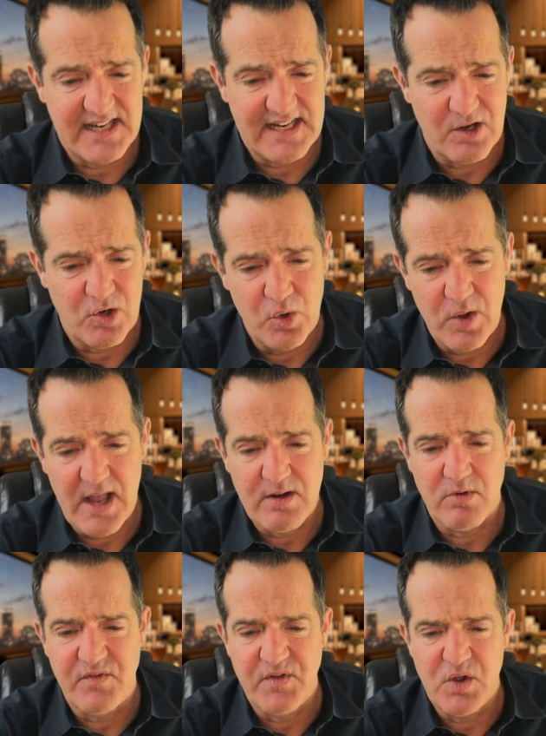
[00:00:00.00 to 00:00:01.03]
singer who
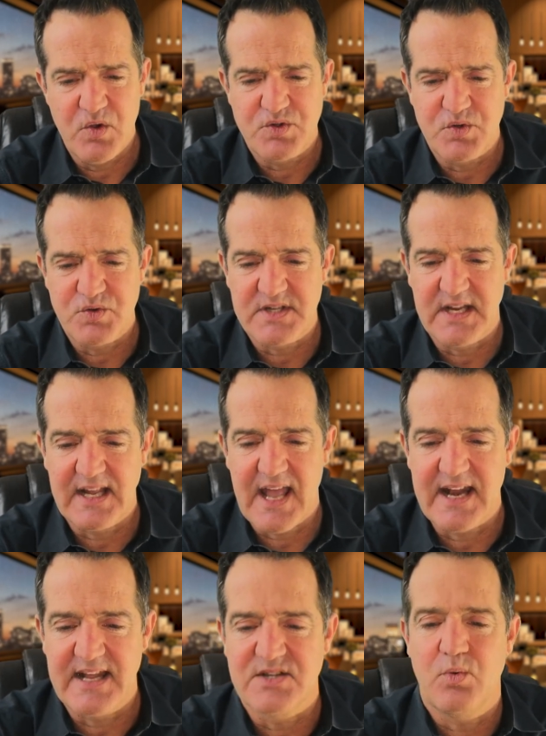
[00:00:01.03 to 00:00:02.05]
had refused to sing
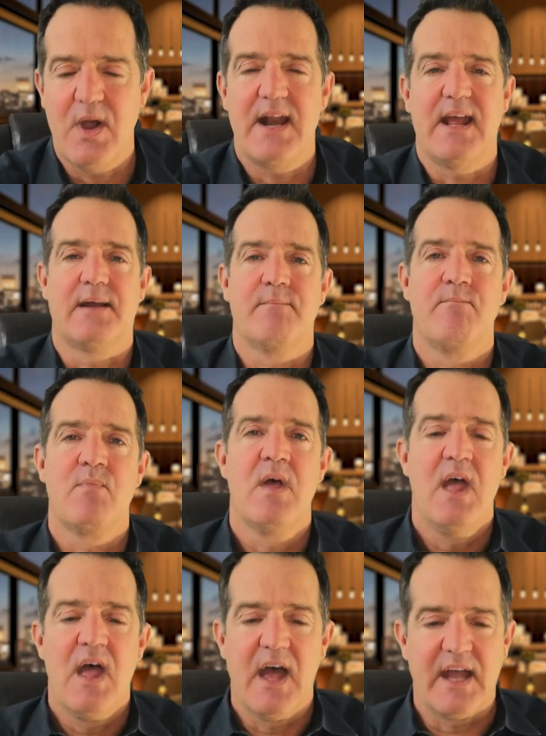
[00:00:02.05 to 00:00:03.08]
at his wedding.
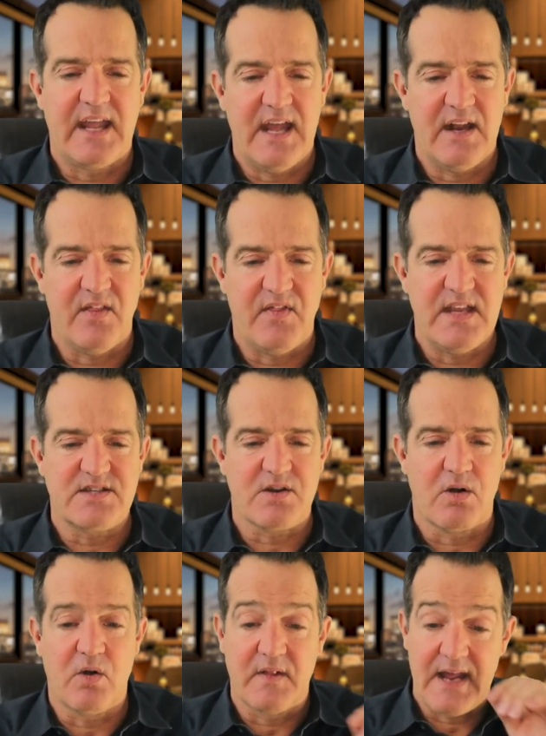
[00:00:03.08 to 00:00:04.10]
Again, these
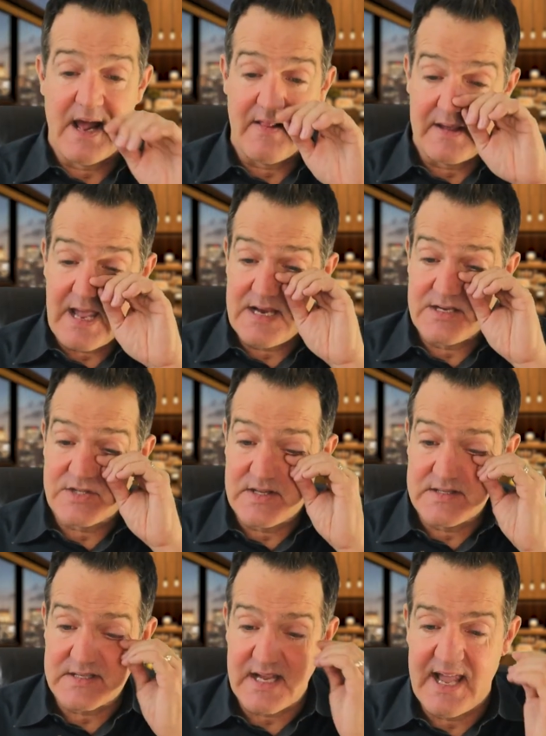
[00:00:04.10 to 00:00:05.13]
are only
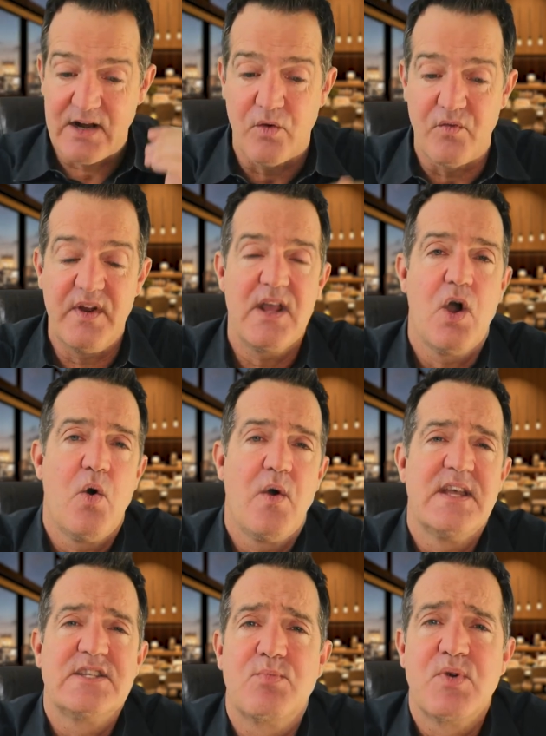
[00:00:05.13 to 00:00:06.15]
allegations, and Ovidio
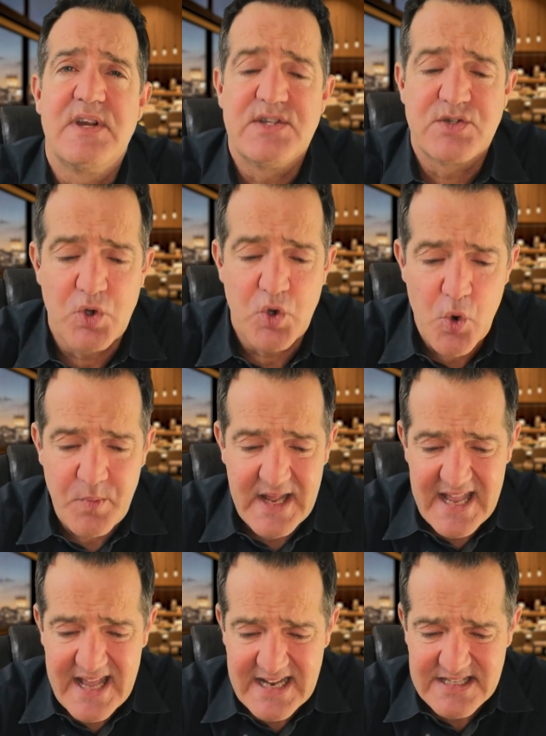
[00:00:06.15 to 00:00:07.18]
is
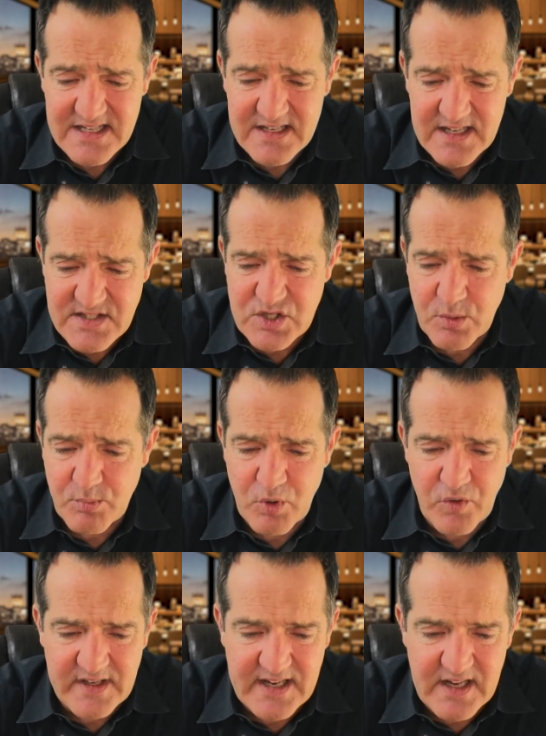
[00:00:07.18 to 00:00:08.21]
presumed innocent until
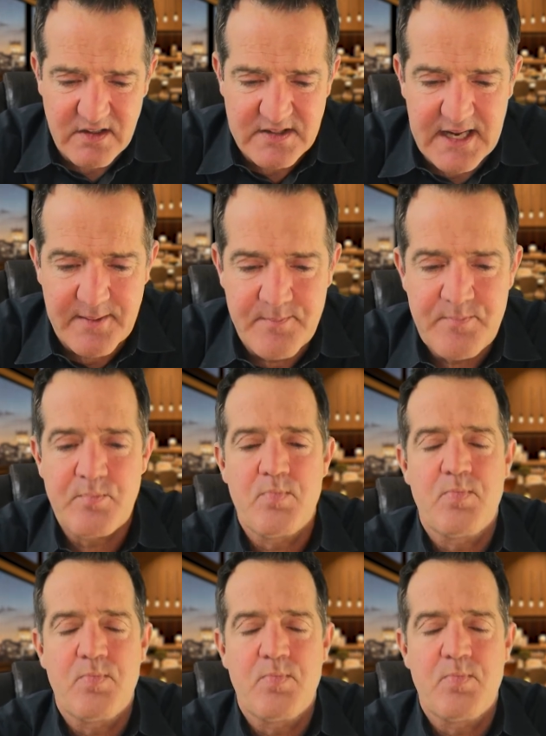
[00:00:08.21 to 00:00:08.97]
proven guilty.